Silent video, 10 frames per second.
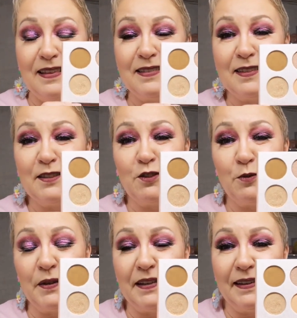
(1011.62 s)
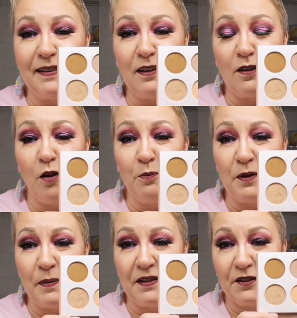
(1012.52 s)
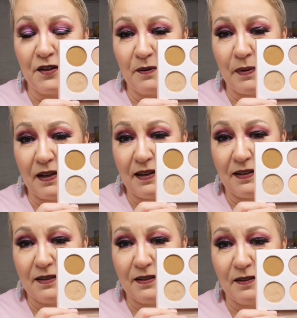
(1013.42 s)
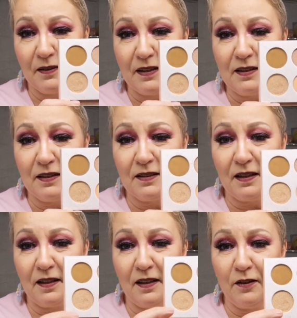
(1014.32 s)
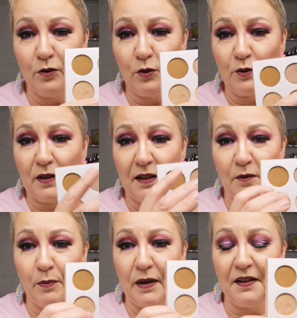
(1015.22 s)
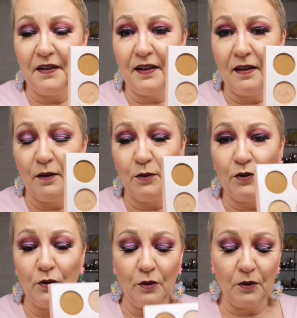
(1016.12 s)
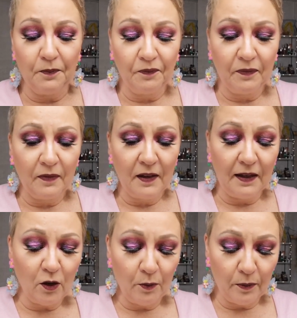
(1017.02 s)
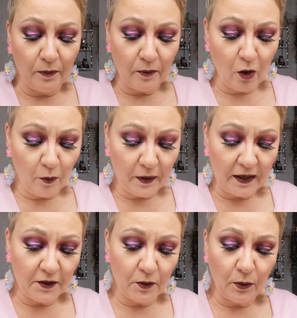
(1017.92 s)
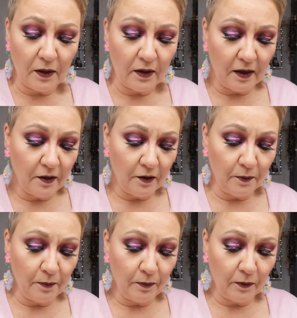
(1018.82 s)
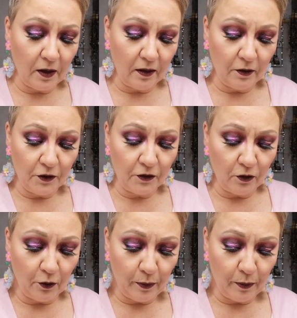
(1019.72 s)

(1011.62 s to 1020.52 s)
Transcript: This is to me a complementary palette. This is I can use like blending out or in combination with other colors